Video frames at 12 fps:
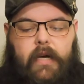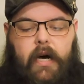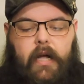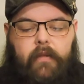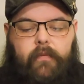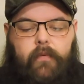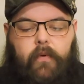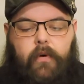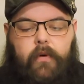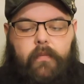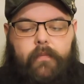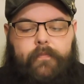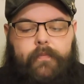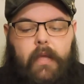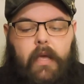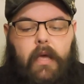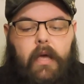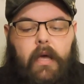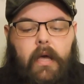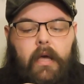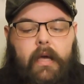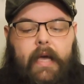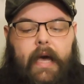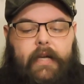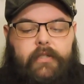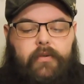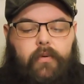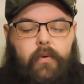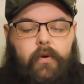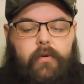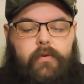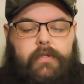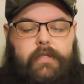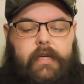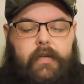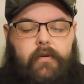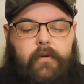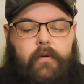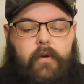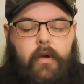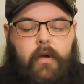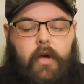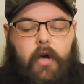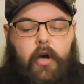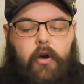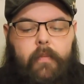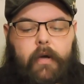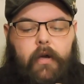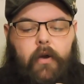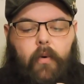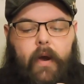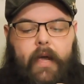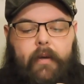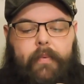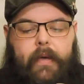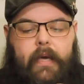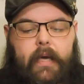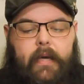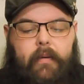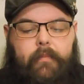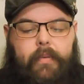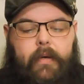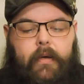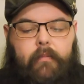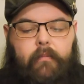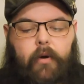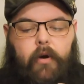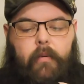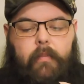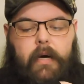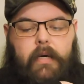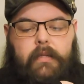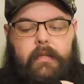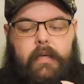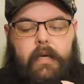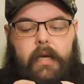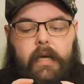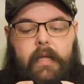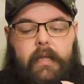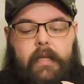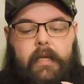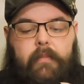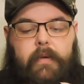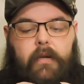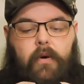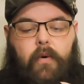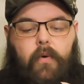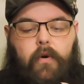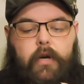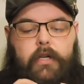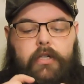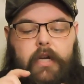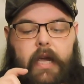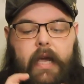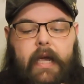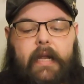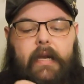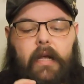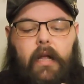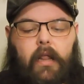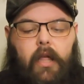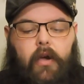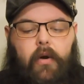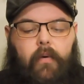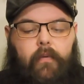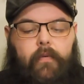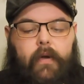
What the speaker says: olive oil, castor oil, cedar, jojoba, grape, hemp, bergamot, lemon, orange, and clove.